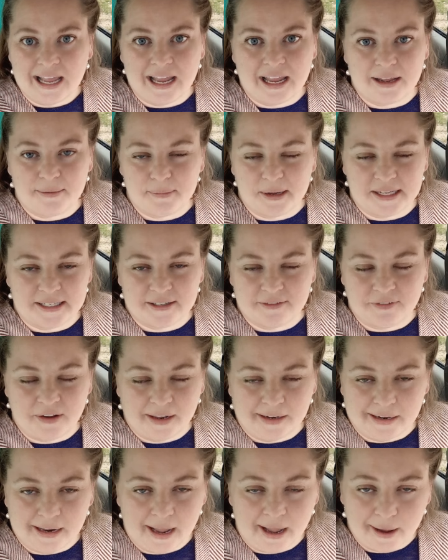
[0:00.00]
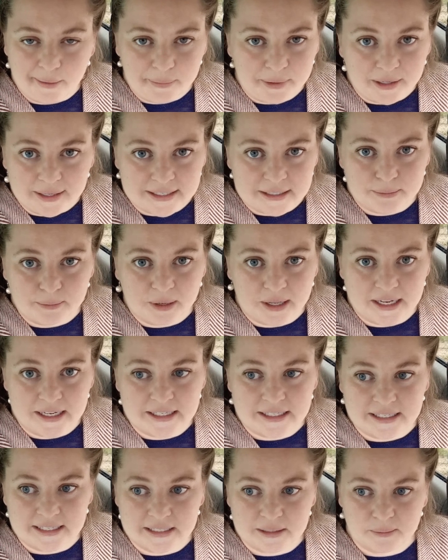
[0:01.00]
It makes a fantabulous
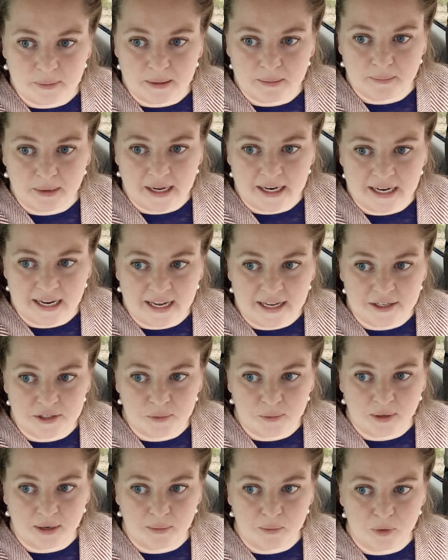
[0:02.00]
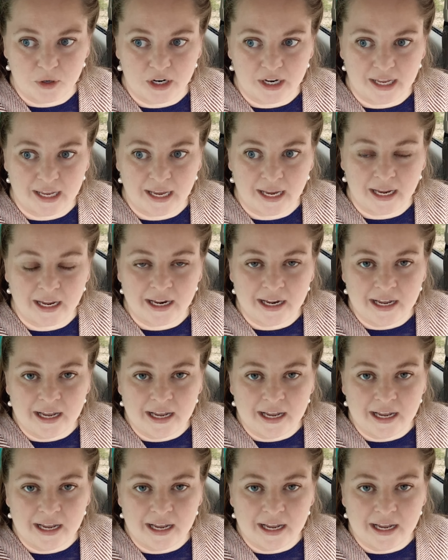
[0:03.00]
place to spend my days when I'm working,